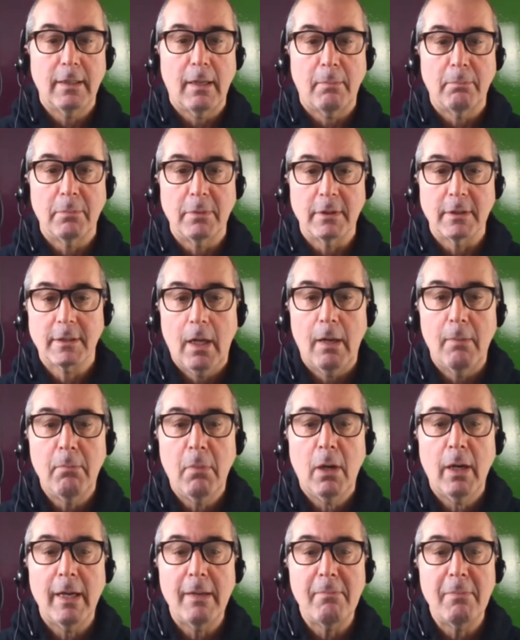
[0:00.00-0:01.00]
Numbers. Uh,
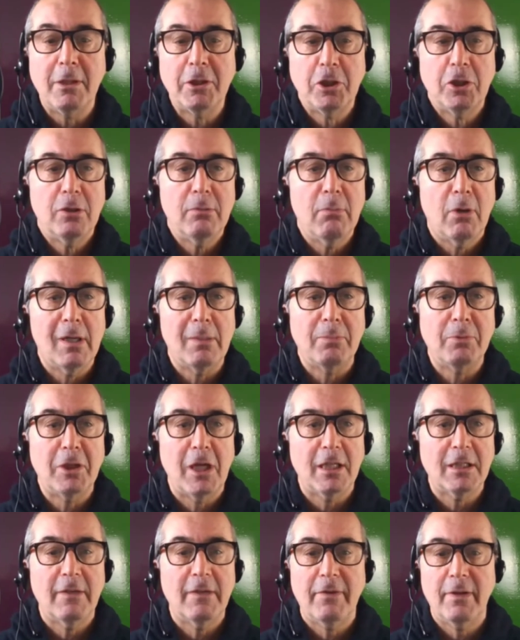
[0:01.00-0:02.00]
my mission, my
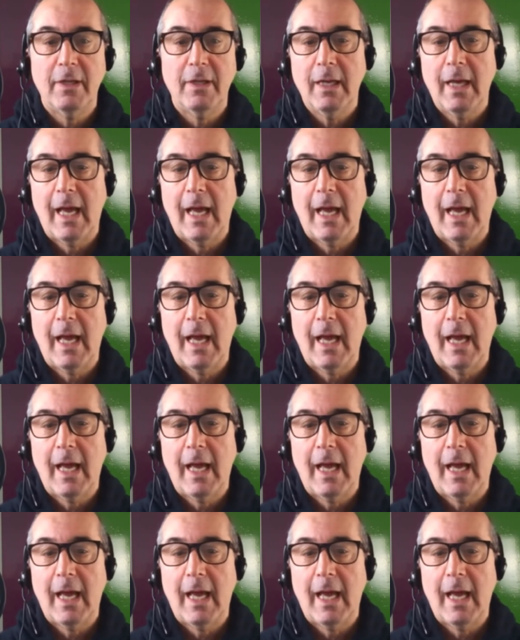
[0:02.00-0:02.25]
objective